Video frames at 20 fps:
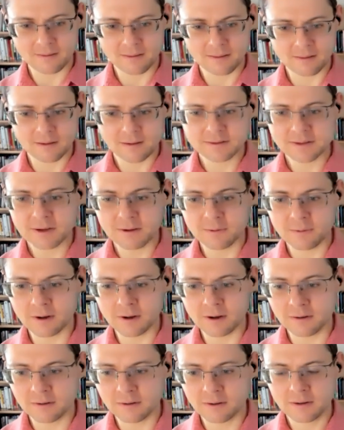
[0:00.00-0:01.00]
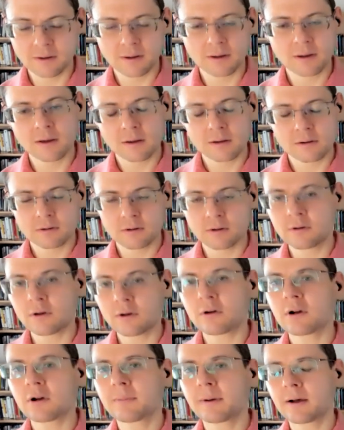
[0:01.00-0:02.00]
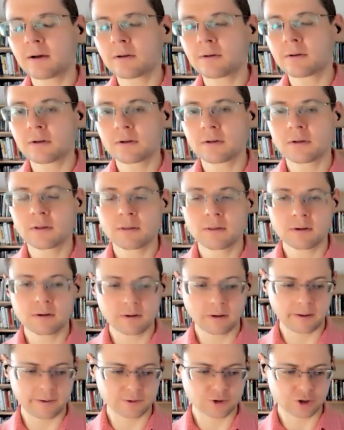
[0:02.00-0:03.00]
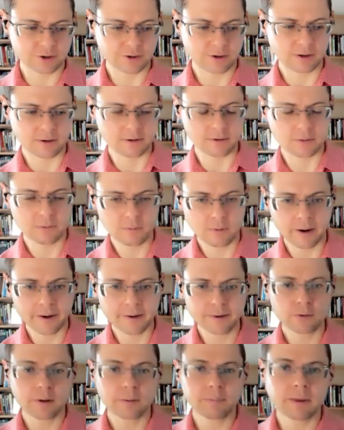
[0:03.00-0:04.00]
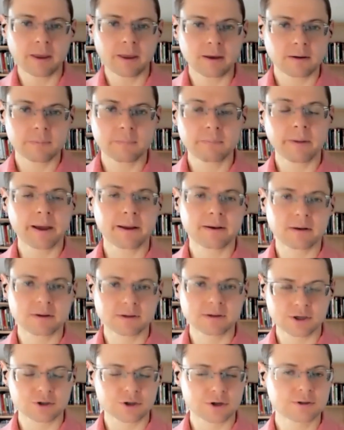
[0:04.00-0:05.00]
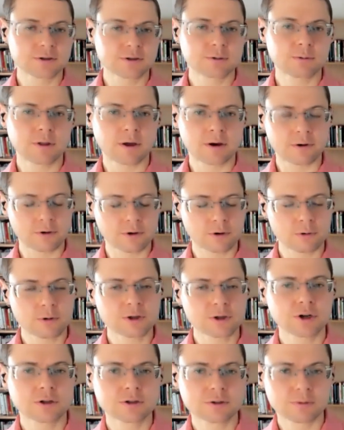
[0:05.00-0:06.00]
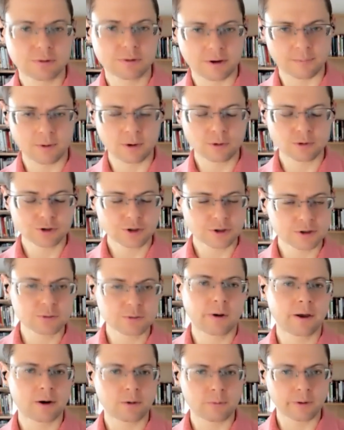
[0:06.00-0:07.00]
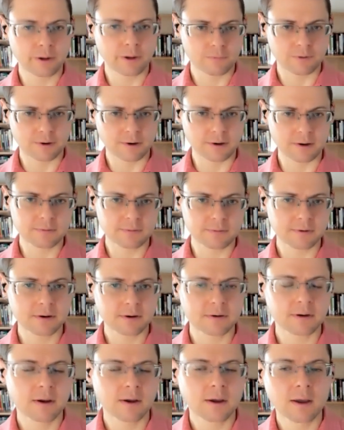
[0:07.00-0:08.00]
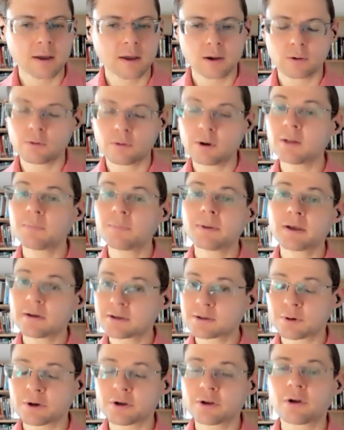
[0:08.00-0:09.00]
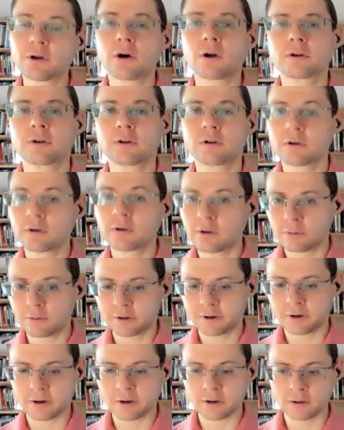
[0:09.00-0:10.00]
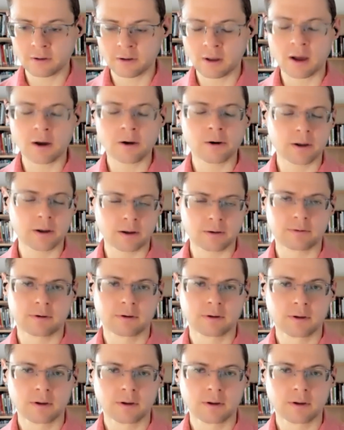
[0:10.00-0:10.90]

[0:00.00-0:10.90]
let's go on to talk about the danger here. Why do we make bad decisions with our intuitions, with our emotions? Why are we overconfident? Well, because we're taught to go the, our gut.